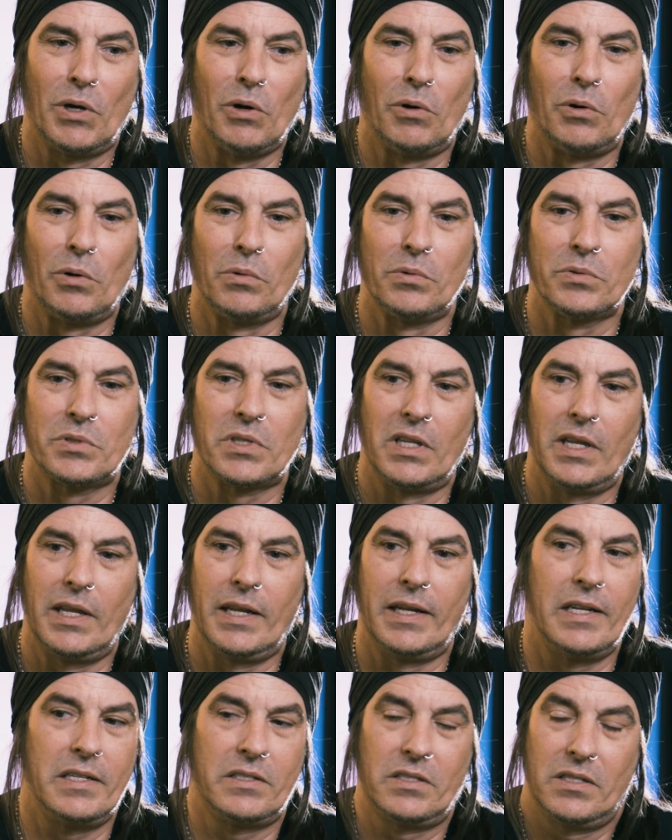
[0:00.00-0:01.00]
goals,
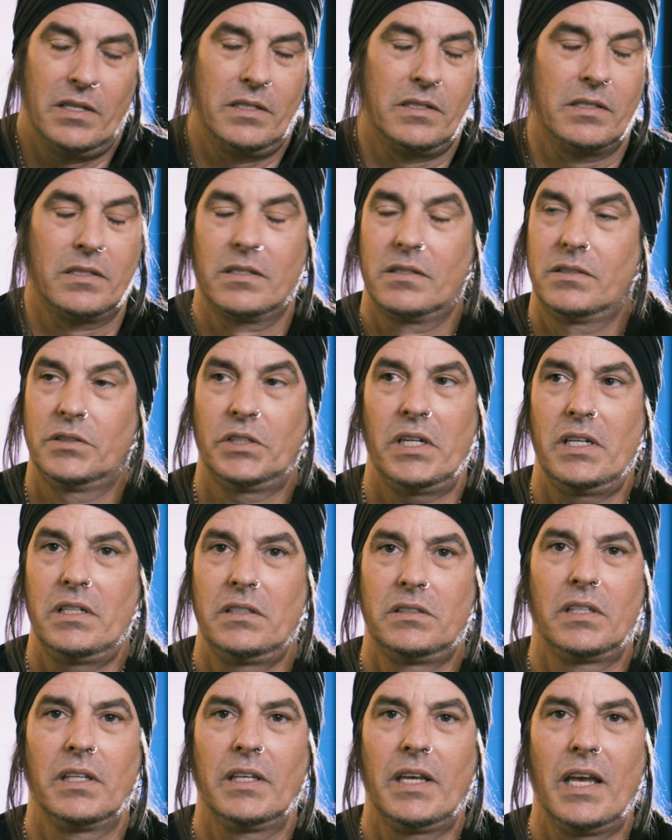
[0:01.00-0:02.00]
and it's
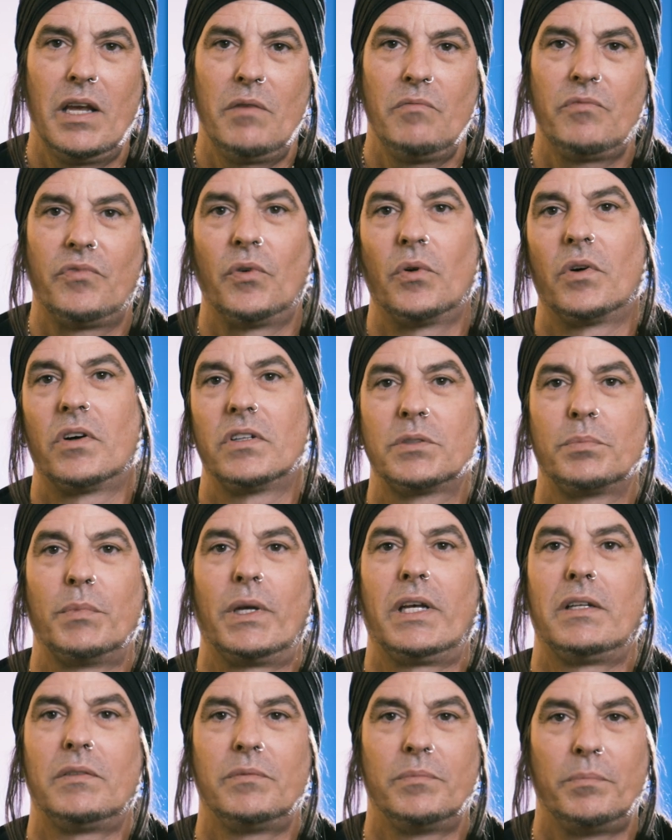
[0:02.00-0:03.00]
changed the game for us,
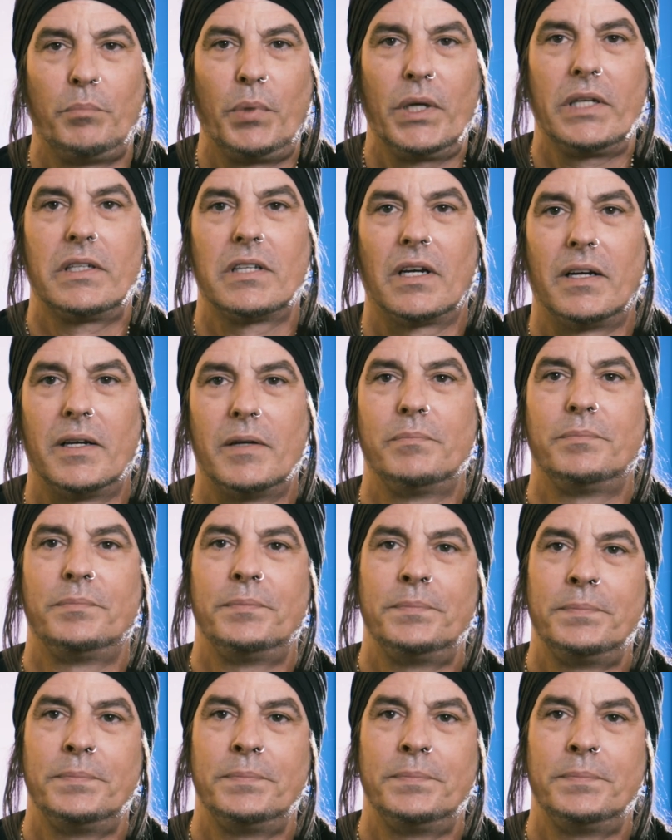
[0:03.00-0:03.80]
man, big time.